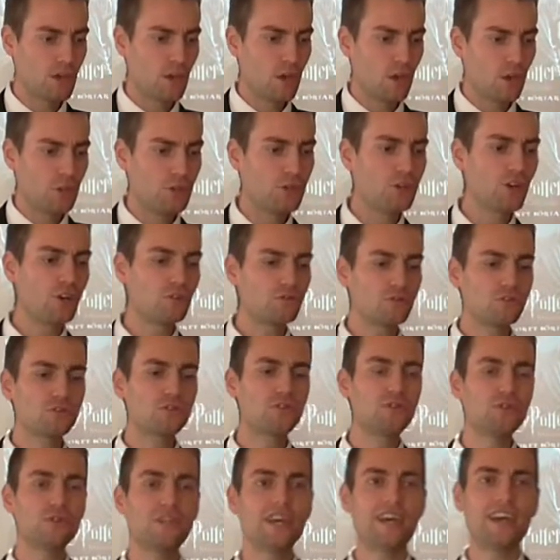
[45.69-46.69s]
You know,
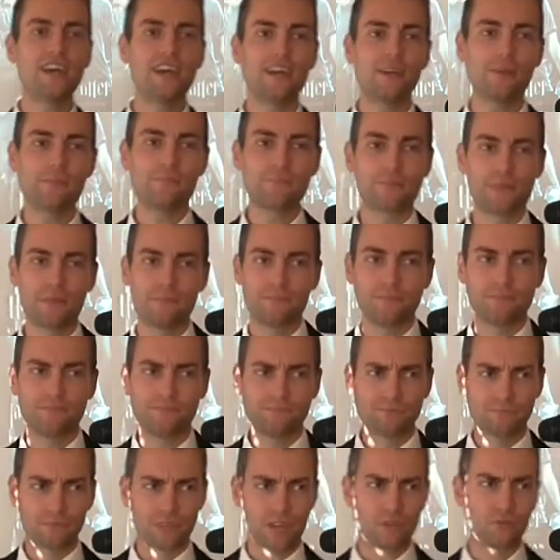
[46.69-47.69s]
today
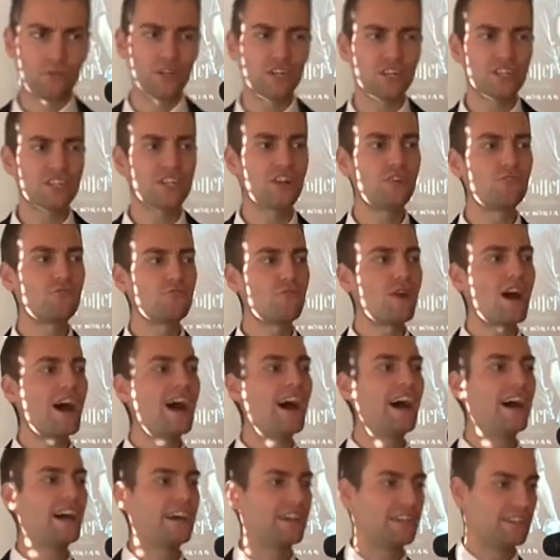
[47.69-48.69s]
there is a
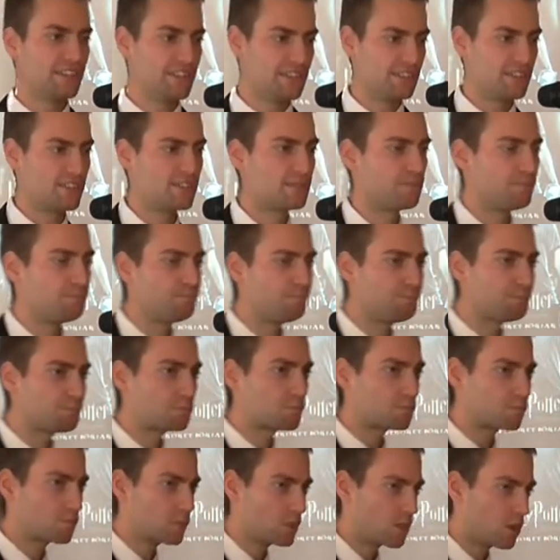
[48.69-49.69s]
rise
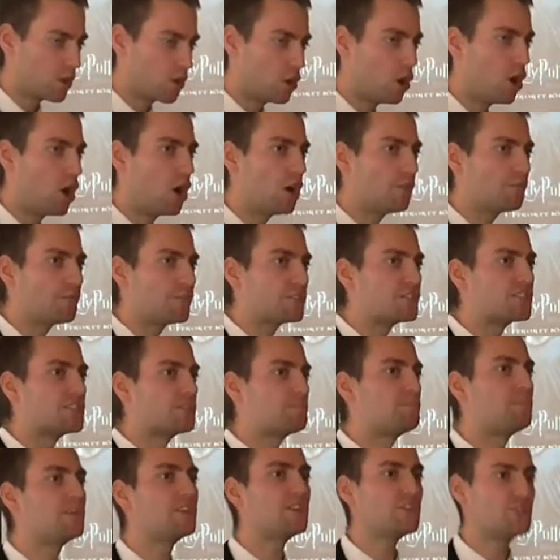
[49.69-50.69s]
of
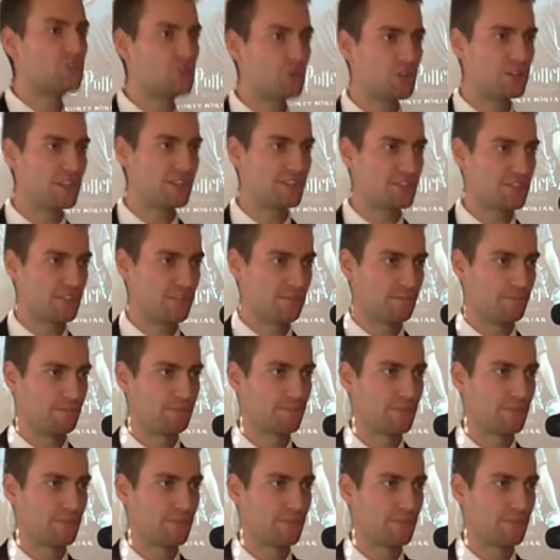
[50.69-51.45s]
spiritualism